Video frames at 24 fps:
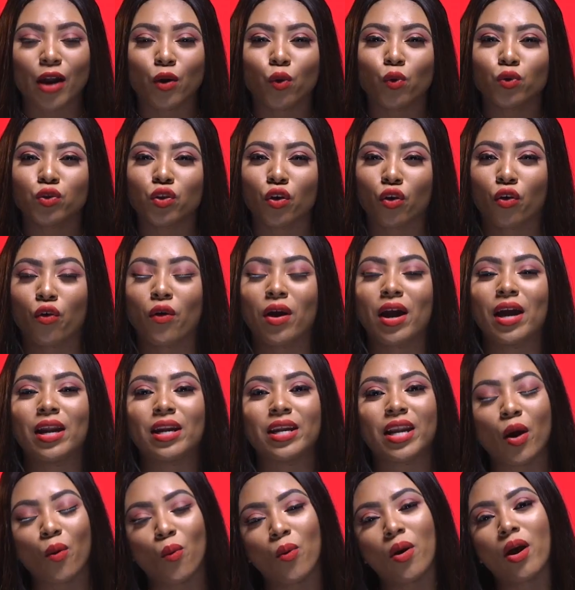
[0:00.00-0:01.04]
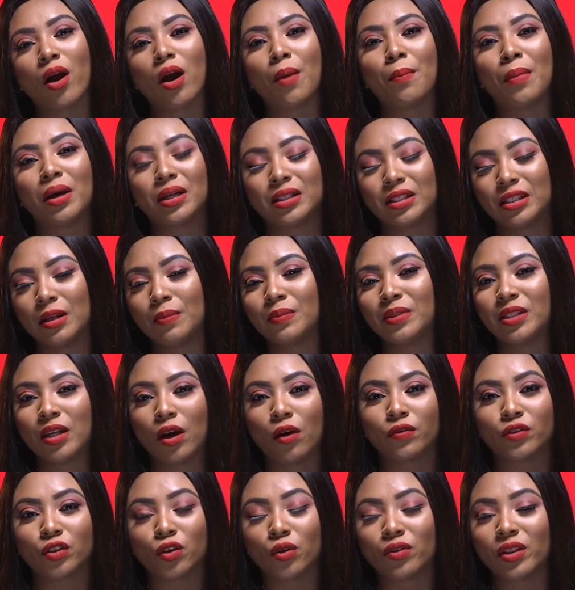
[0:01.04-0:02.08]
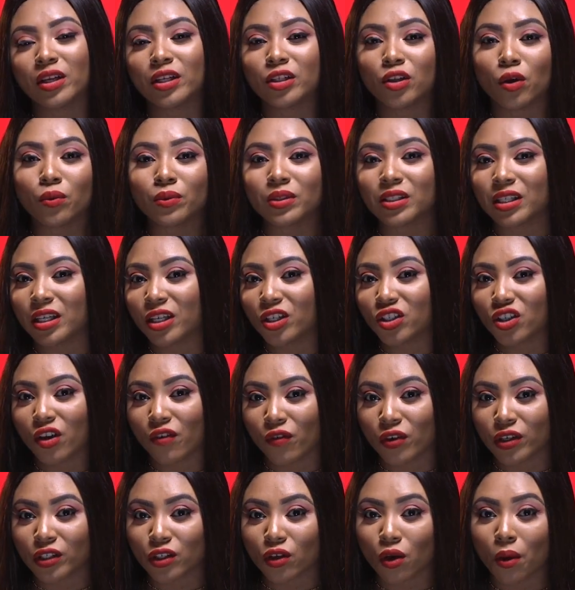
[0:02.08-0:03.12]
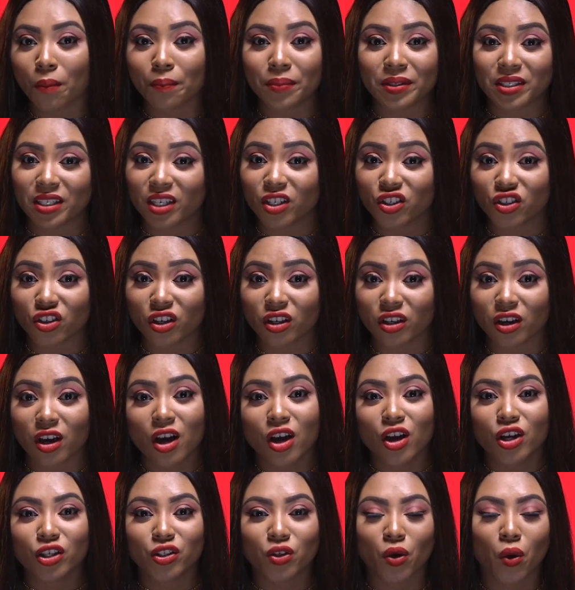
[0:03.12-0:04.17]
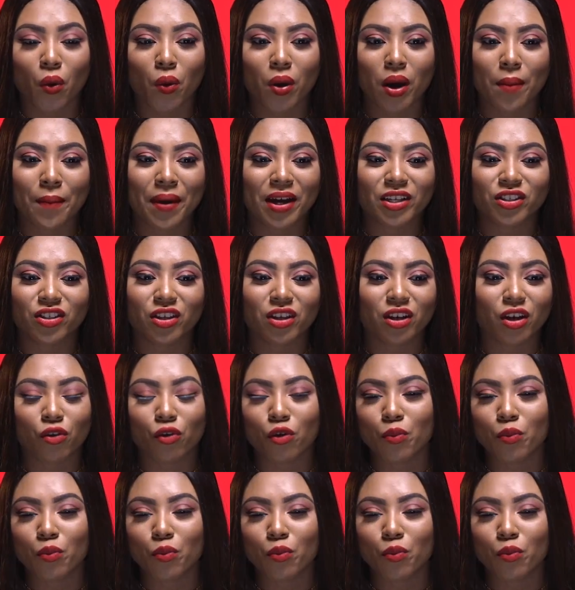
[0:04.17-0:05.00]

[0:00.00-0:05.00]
and also create a network amongst themselves so they don't see each other as competition. So imagine a